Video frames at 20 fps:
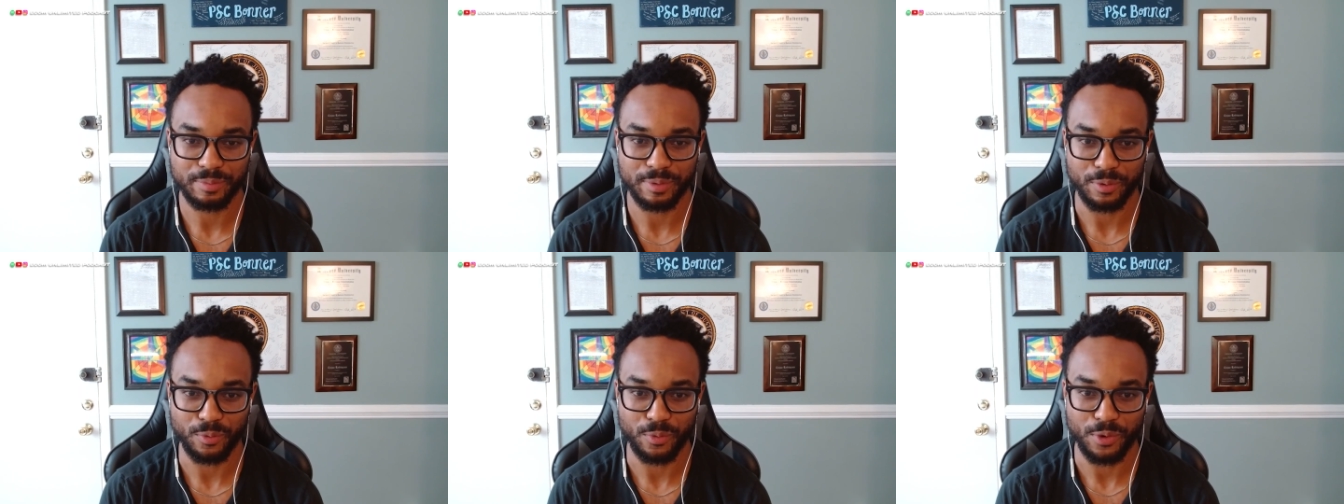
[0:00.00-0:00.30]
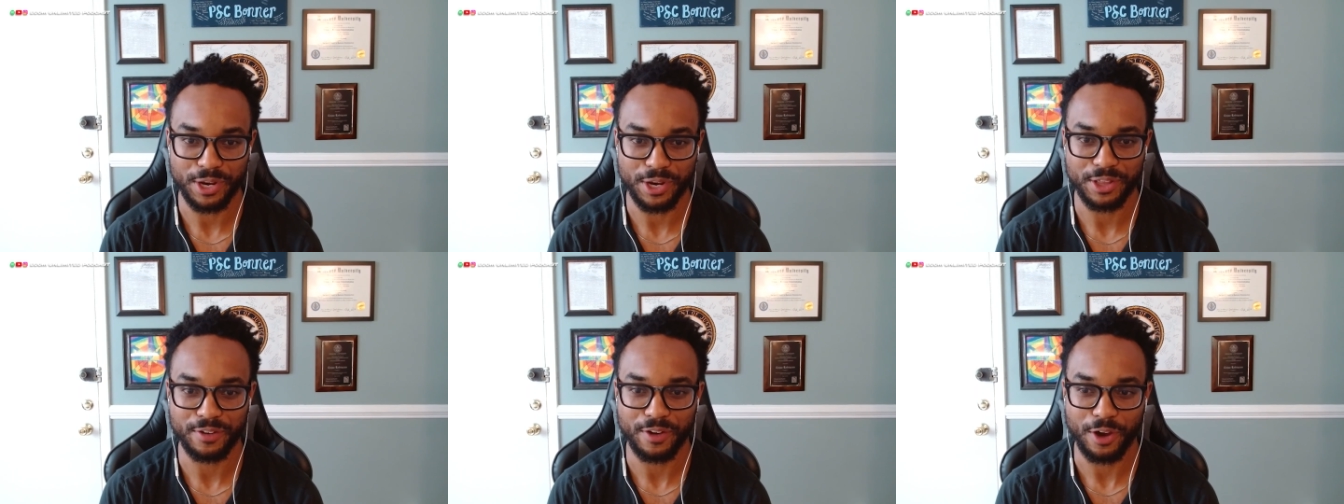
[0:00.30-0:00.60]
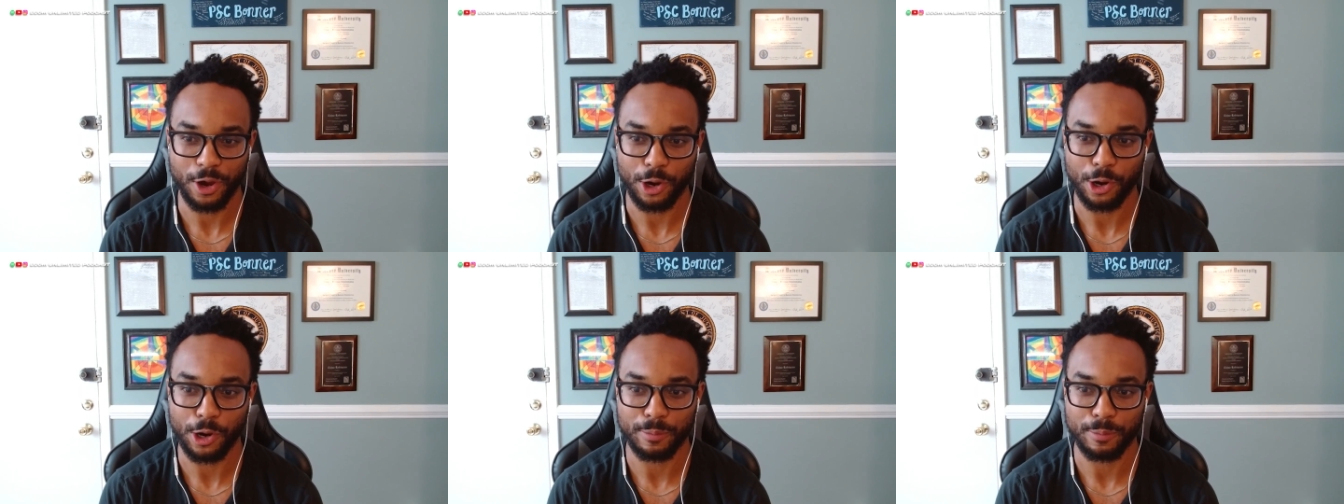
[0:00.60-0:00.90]
But one of
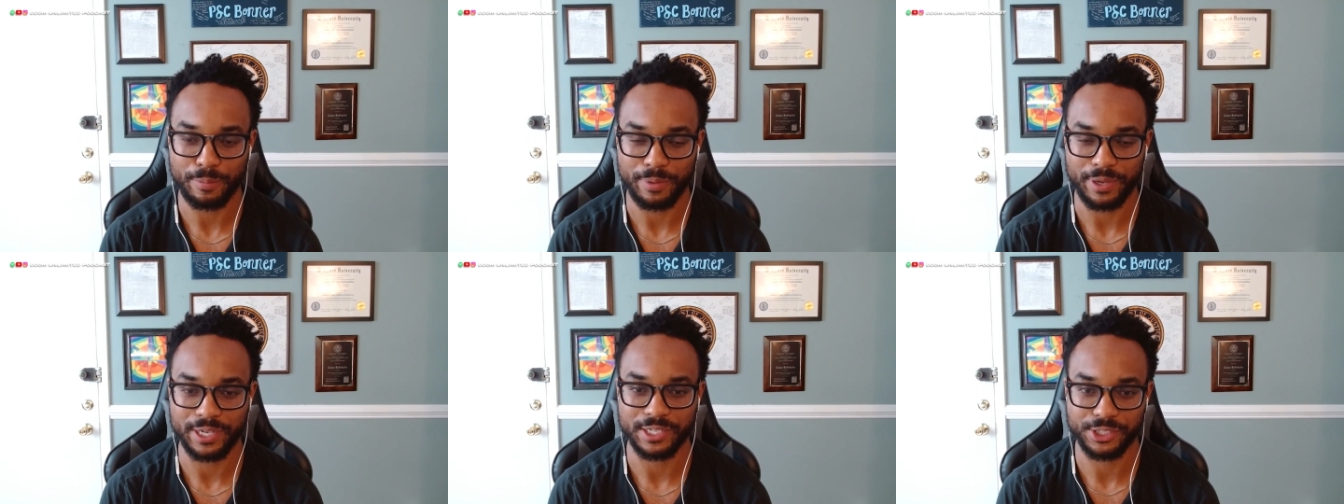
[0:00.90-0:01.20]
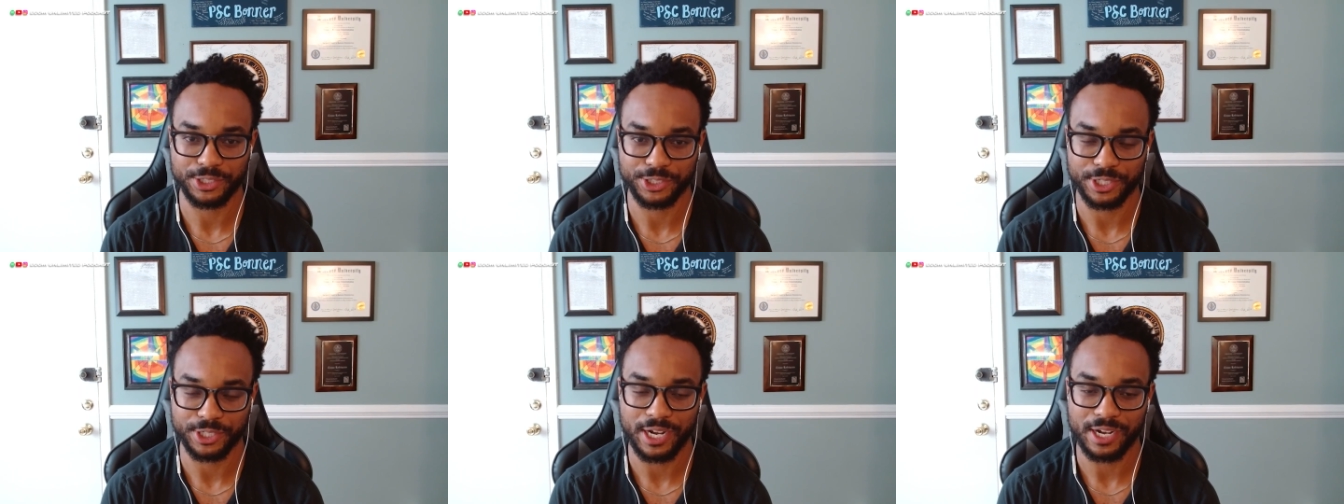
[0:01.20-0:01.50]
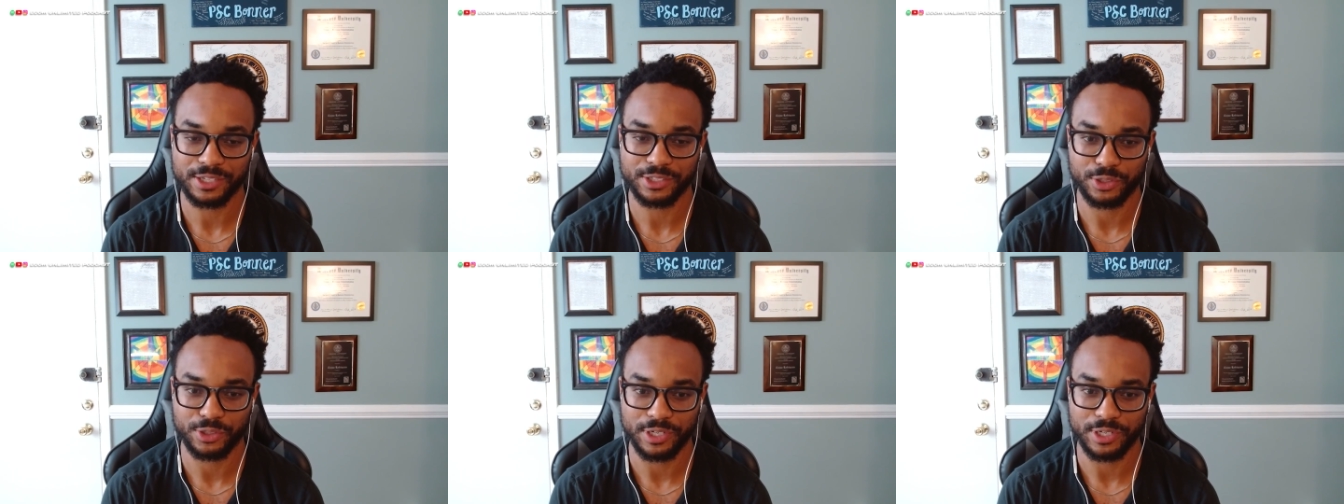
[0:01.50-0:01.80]
our biggest
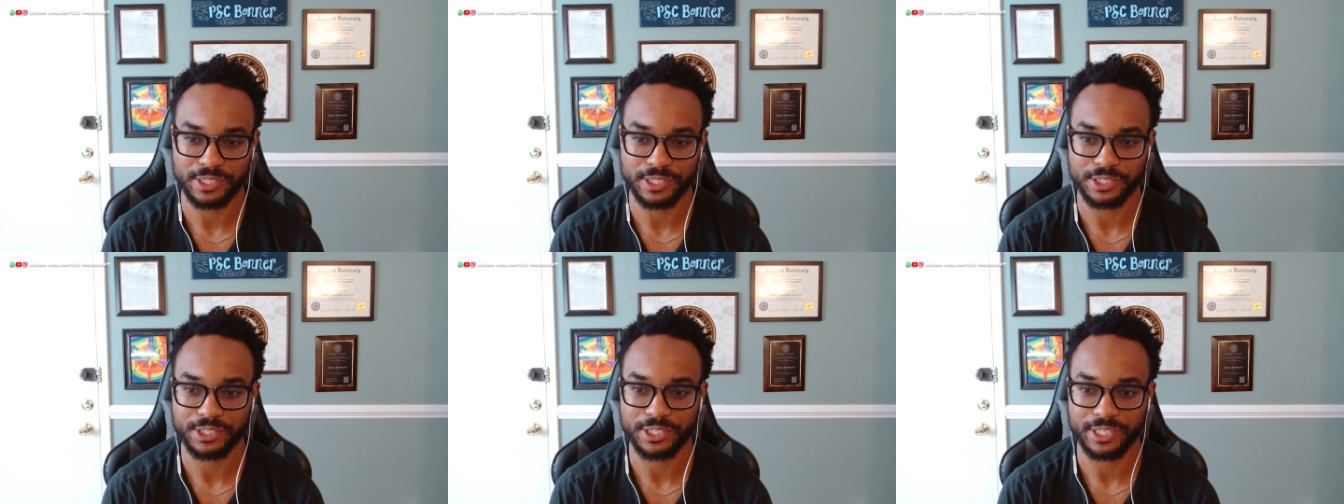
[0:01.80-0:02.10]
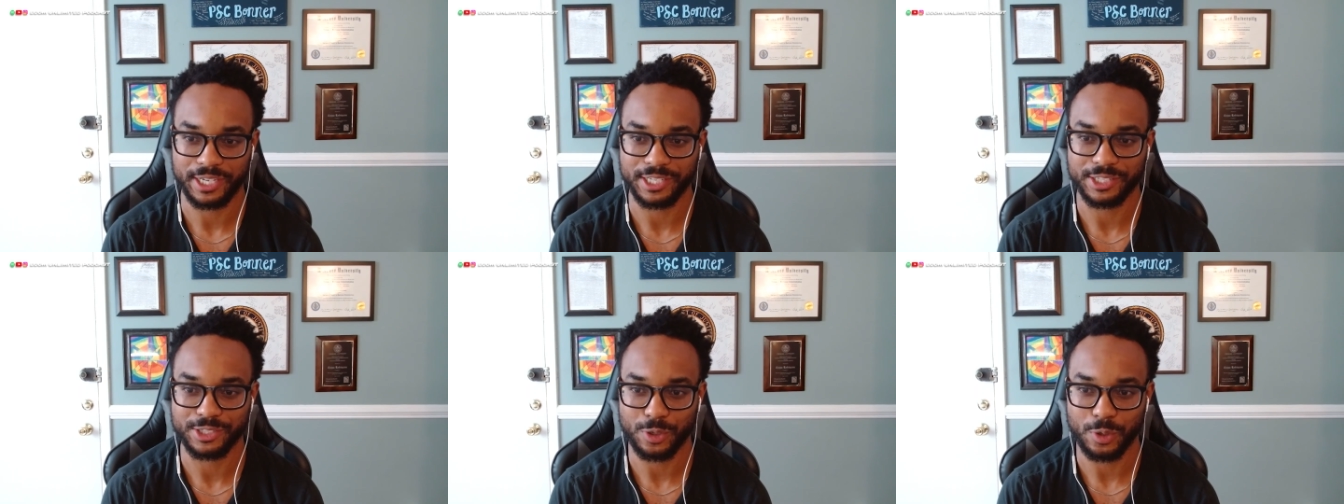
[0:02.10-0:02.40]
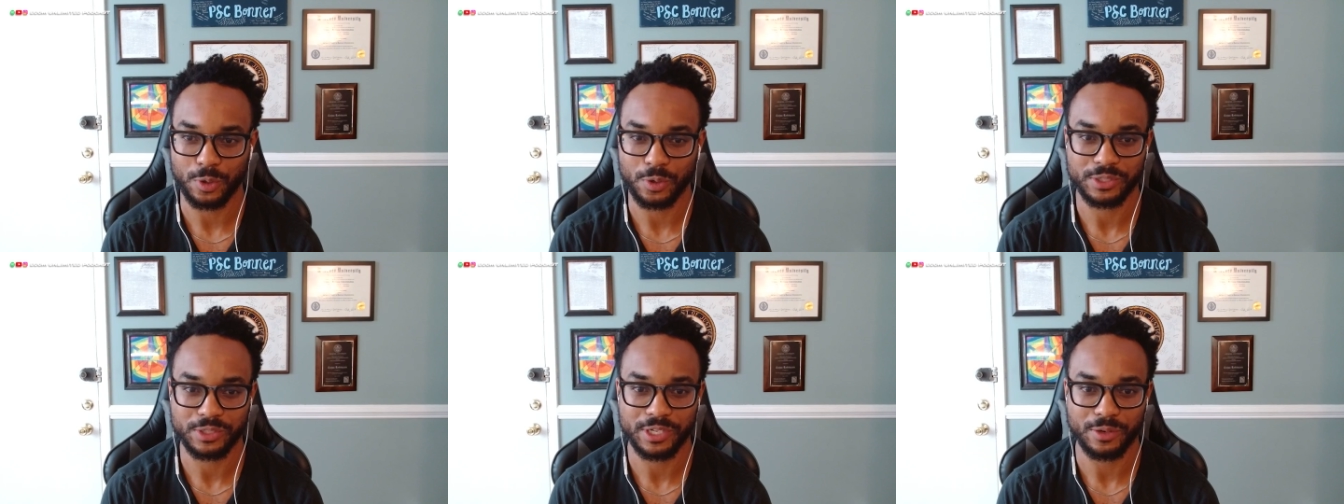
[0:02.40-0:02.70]
shocks transitioning into
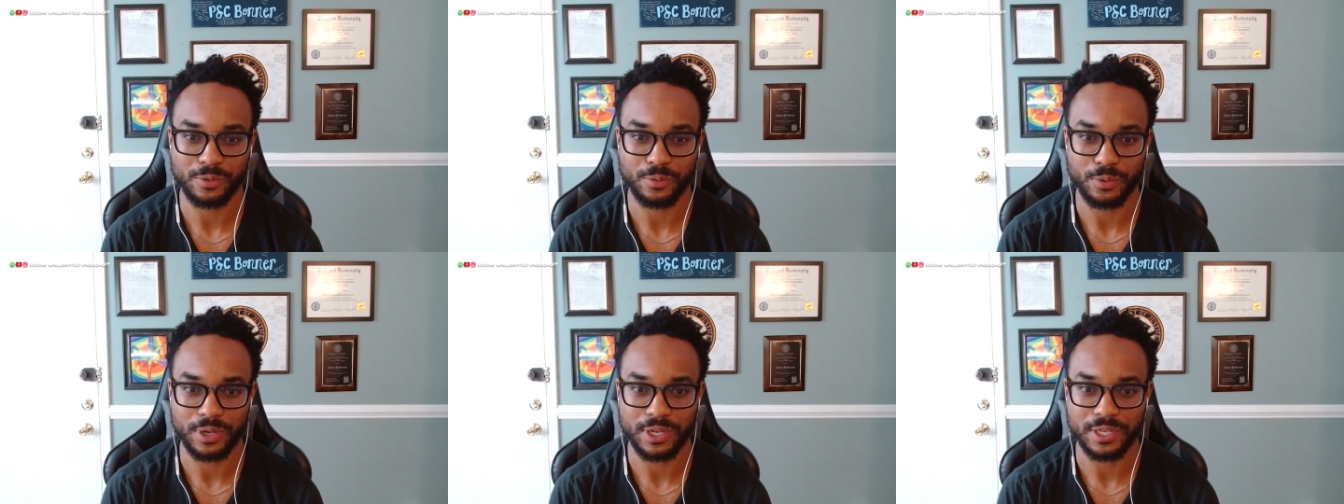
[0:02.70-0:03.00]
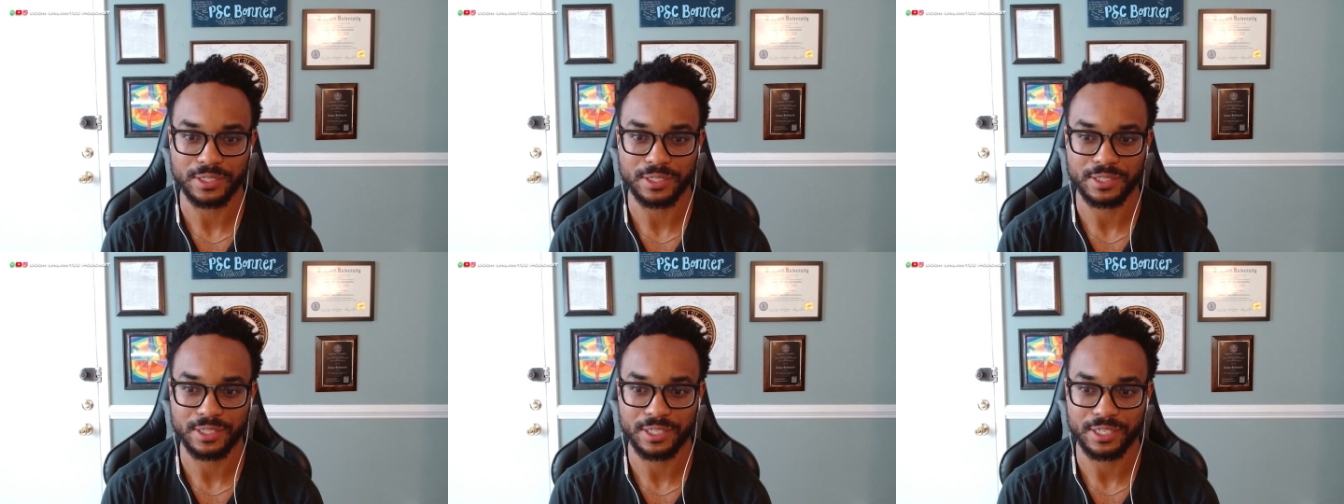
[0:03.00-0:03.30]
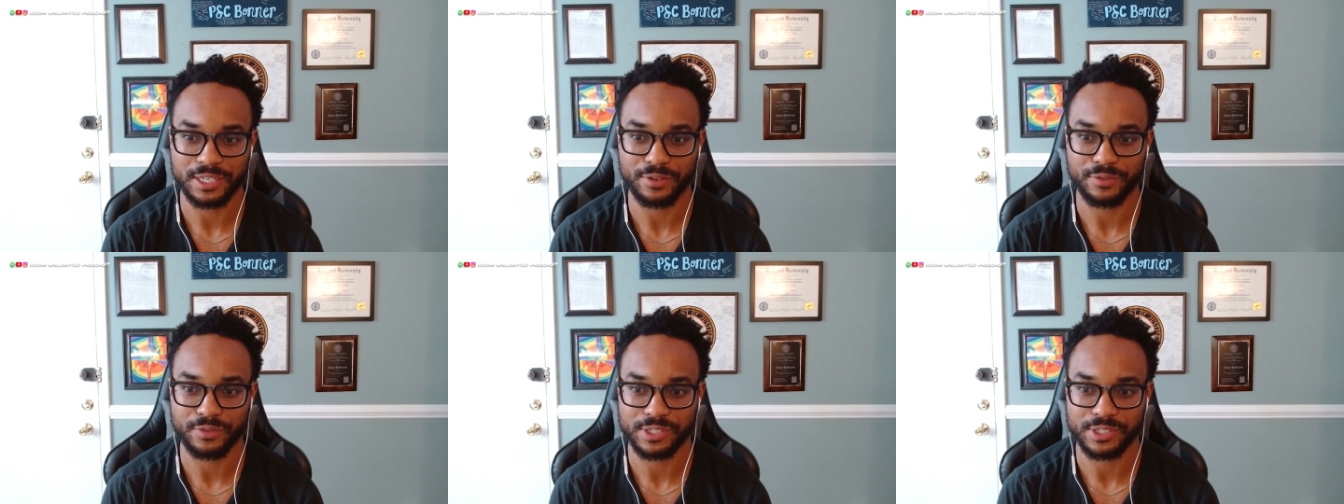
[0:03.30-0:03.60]
wholesale was
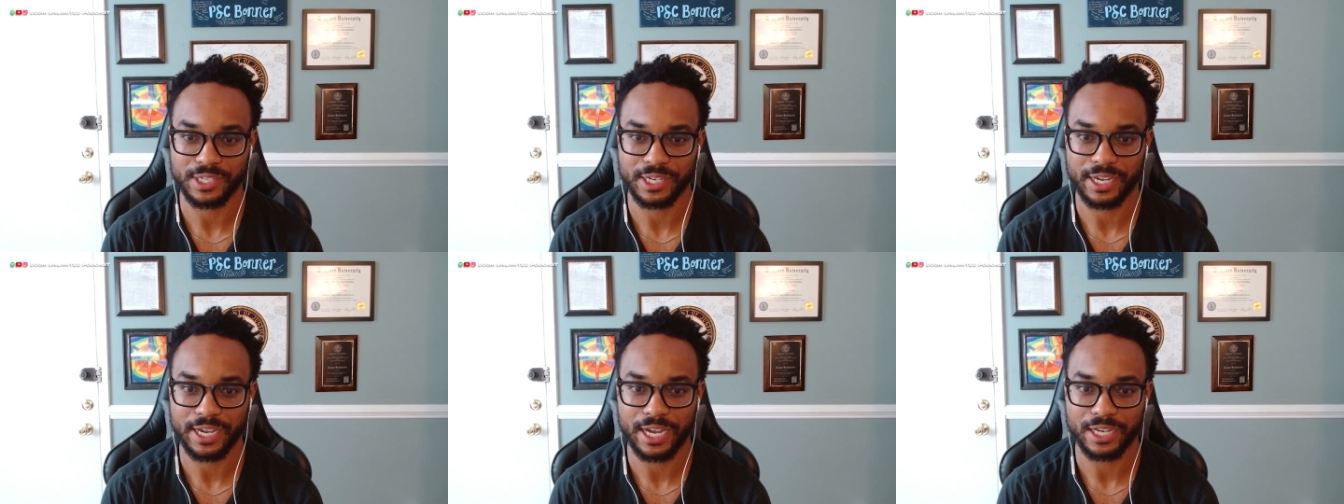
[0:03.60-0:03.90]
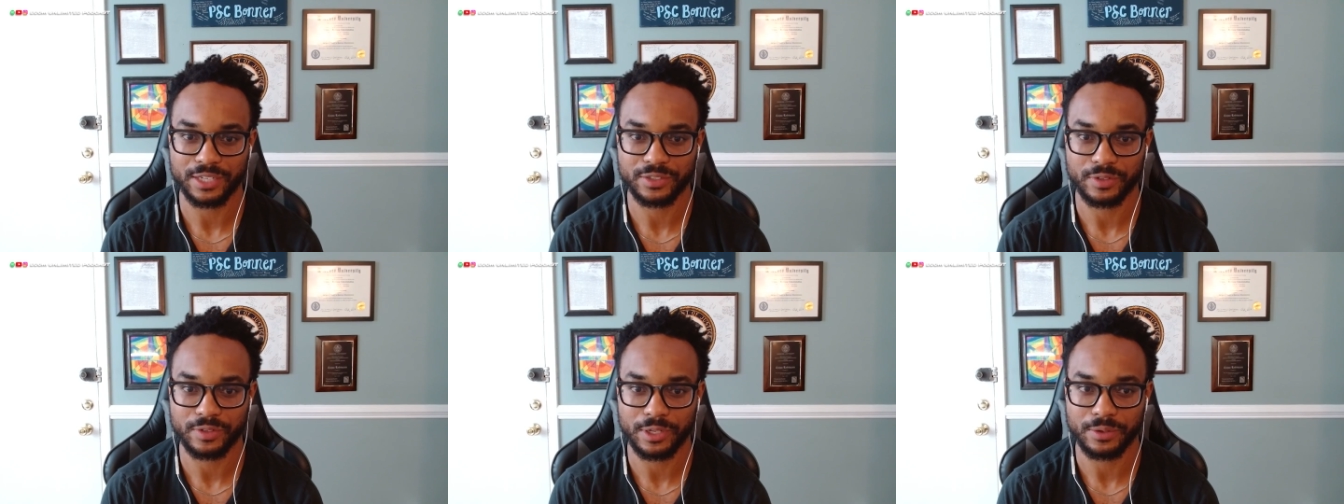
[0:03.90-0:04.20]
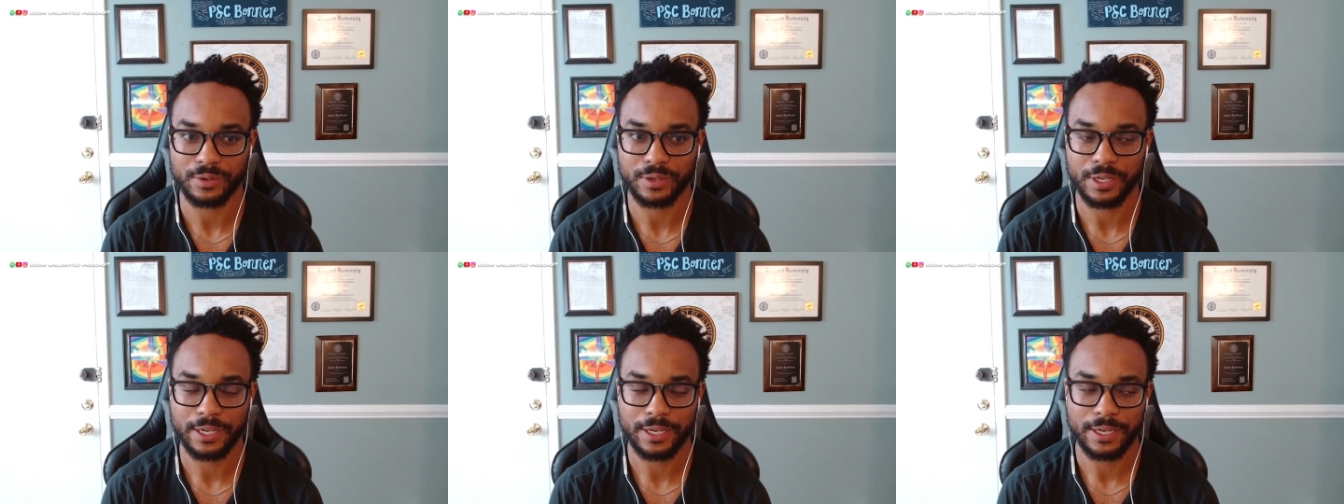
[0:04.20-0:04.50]
the difference in cash flow.